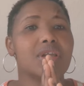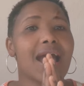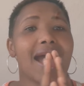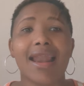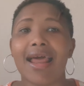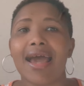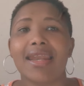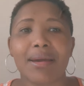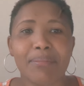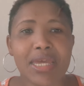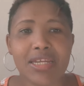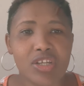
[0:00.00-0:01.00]
are under
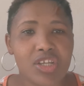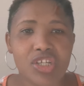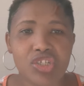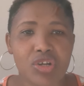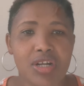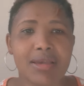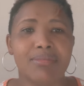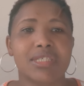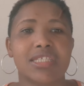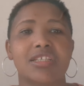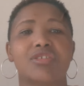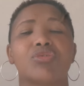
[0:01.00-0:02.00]
medication, let me
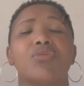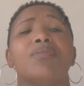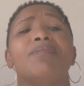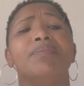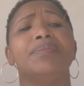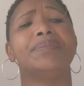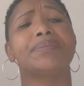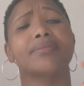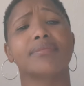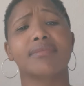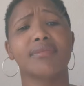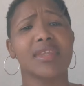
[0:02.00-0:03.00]
say so.
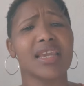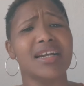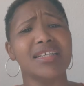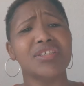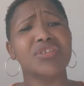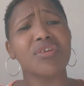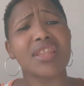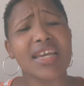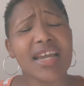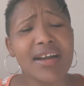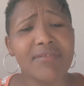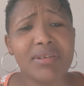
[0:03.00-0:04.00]
And so the
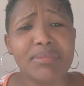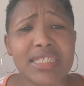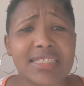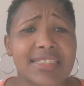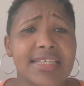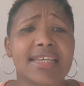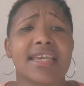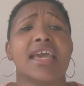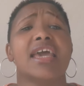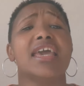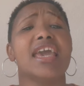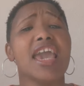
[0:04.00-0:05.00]
government say,
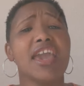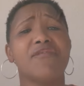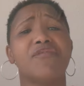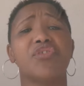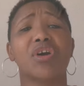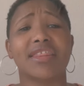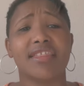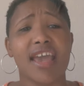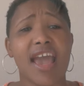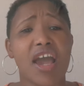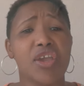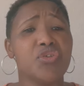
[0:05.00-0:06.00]
if you are
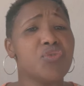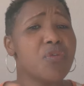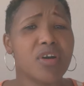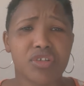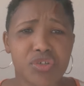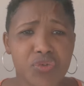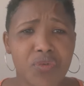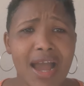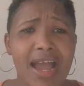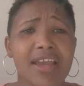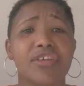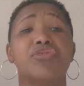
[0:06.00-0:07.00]
there, you want to
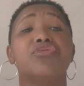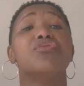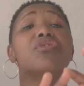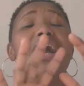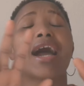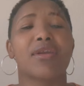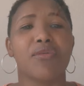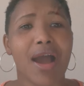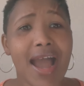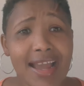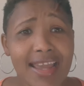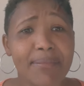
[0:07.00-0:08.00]
work, you can
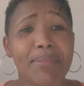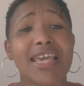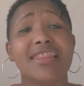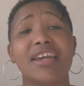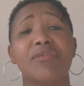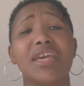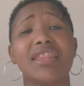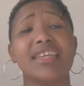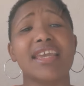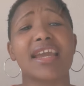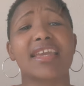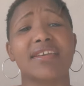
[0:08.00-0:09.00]
work. By the way,
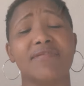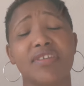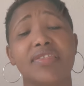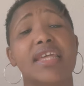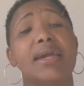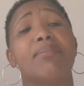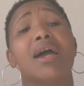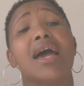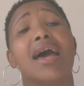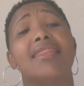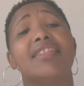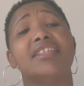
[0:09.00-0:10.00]
they are giving them
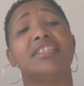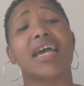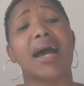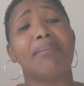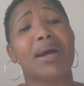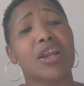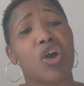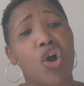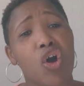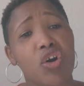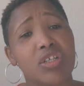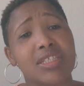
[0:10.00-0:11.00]
the German
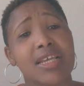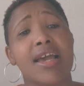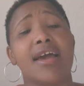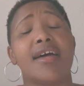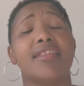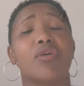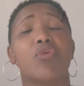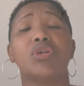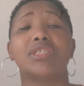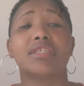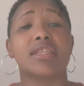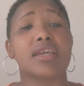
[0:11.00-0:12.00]
course,
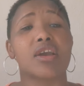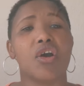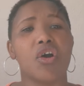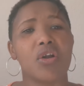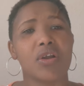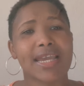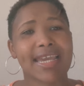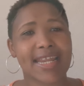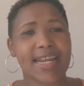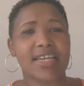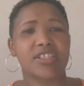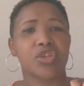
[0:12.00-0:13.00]
which they call
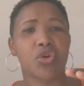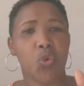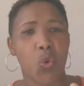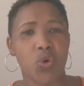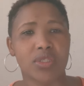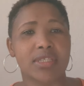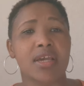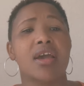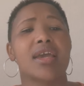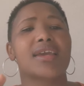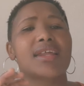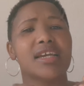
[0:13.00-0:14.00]
crash course.
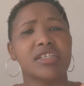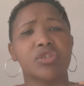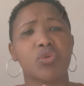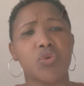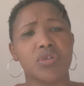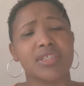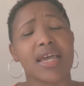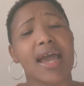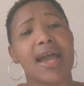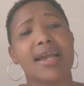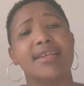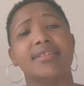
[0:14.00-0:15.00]
Crash course
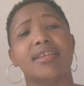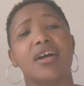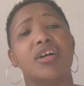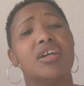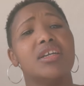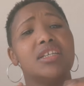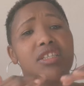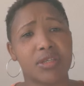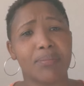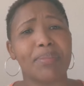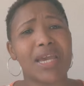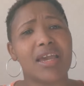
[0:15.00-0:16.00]

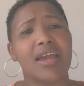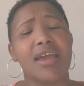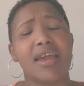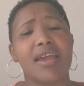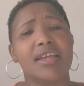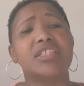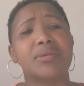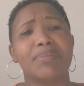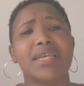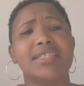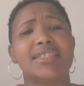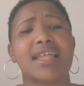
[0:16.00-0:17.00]
it
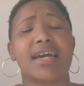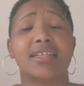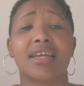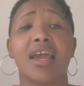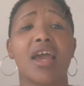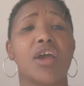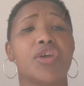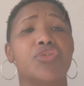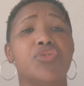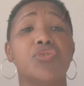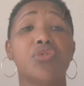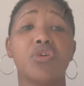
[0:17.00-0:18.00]
means that
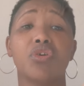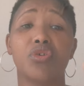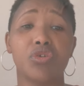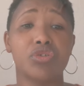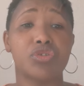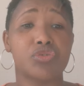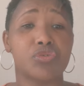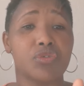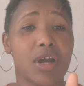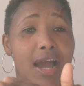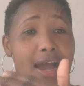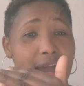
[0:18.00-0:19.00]
you go to
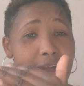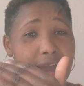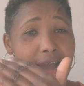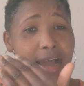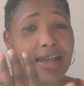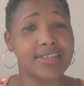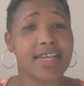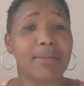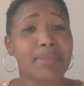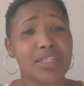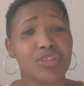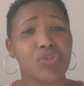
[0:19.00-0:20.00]
a
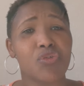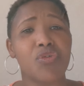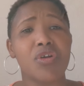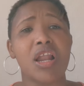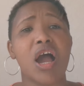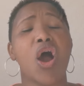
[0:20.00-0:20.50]
German school